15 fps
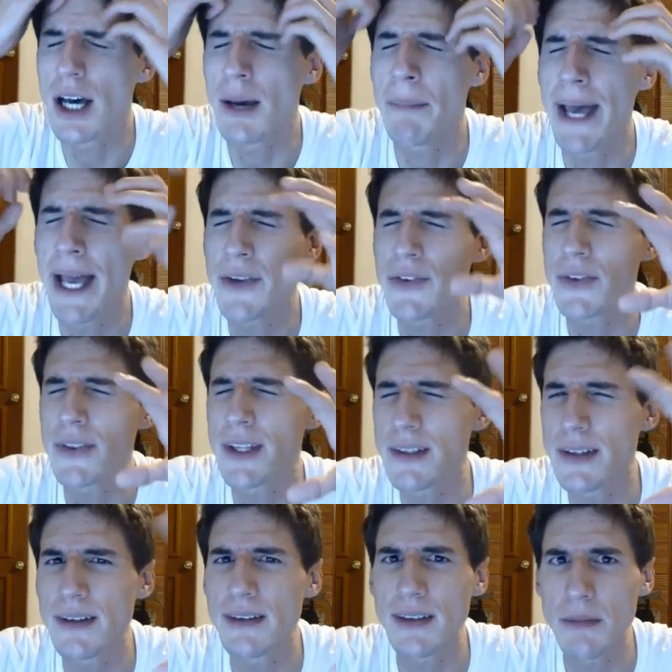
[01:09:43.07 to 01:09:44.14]
Imagine the
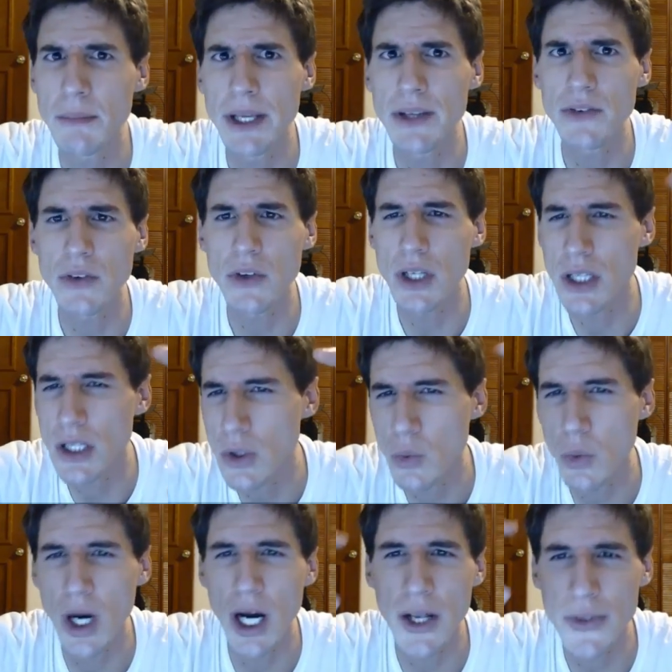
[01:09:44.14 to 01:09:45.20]
10th dimension, and
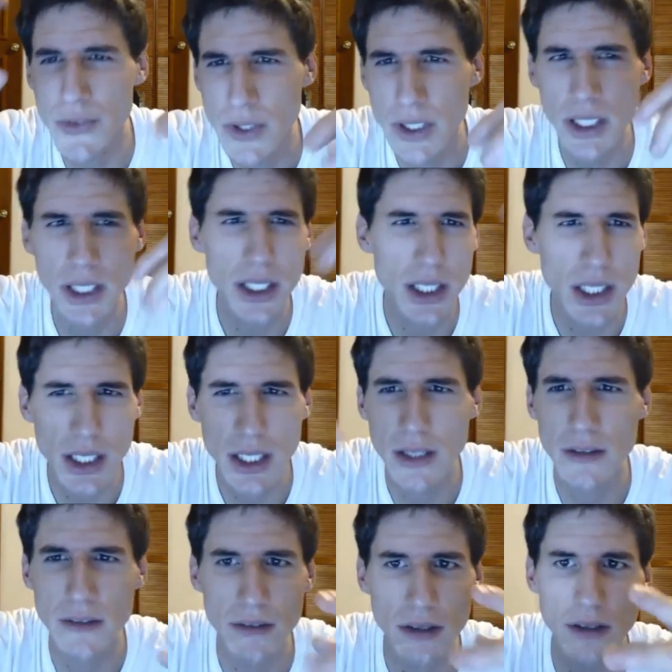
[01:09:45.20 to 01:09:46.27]
you watch it,
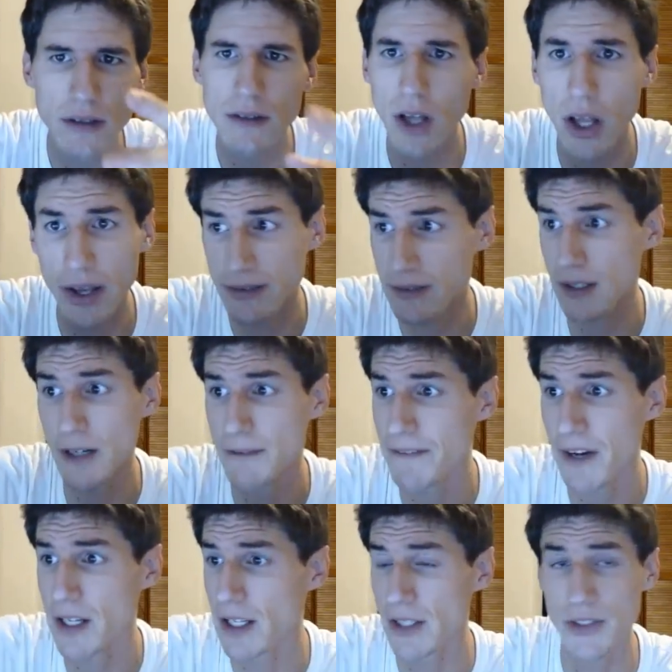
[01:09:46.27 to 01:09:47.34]
and it's just all I see are
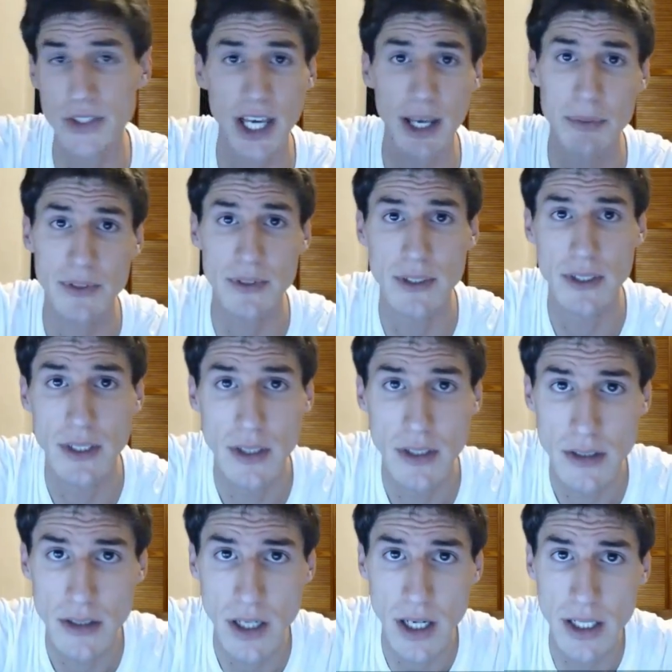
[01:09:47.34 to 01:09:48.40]
fucking shapes,
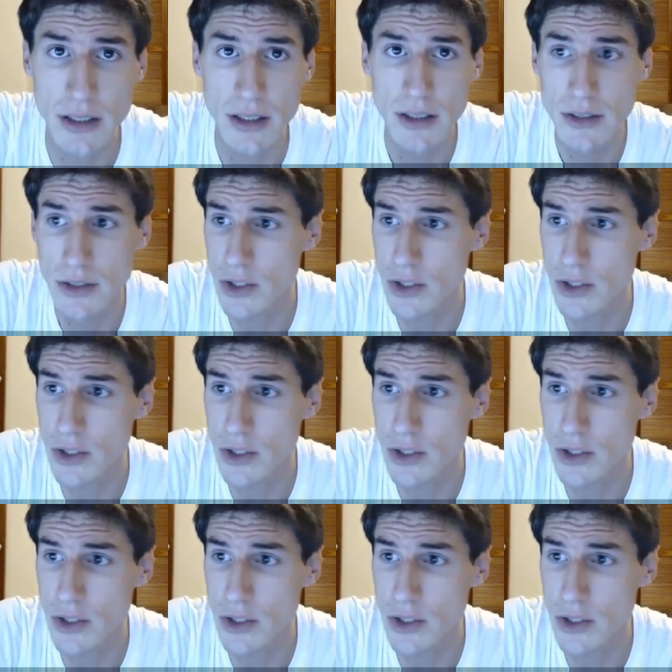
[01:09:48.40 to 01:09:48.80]
right?